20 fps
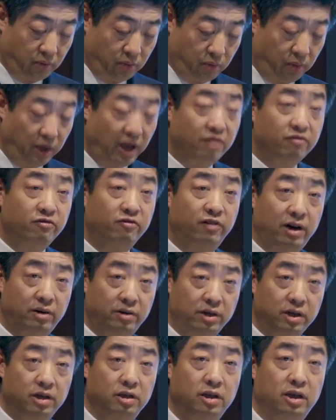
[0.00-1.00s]
we have
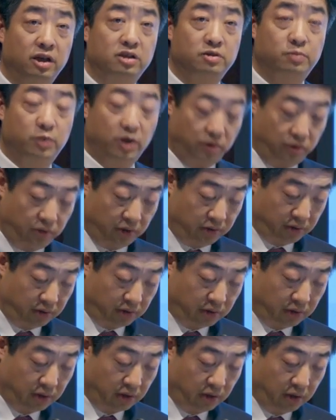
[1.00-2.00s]
very good
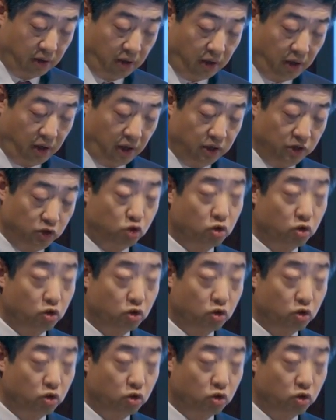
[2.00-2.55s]
experience in